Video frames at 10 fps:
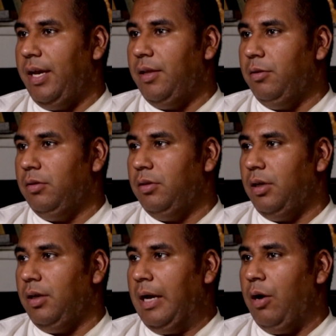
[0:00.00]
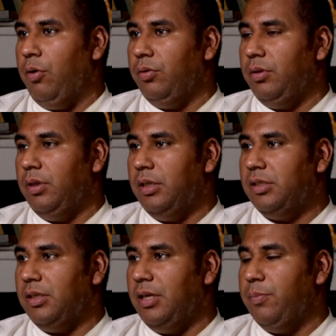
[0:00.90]
and how it
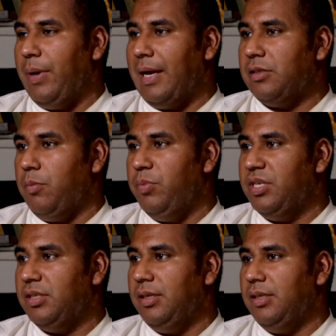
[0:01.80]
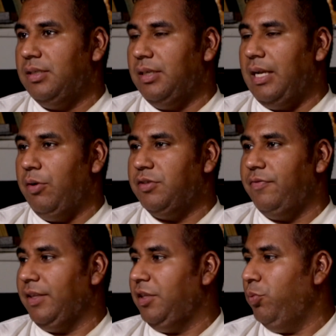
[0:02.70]
impacts on business and how it's
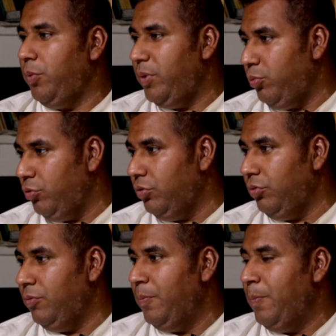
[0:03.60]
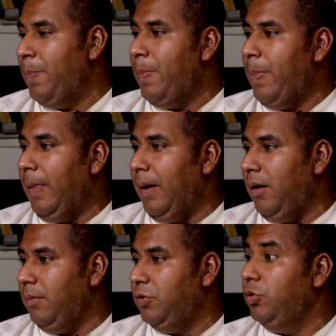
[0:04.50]
affecting the way people
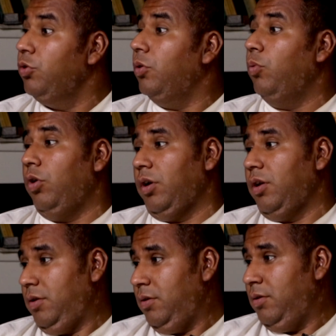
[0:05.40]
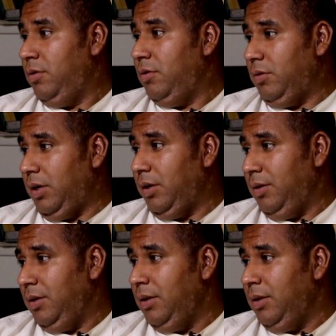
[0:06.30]
do their work, right?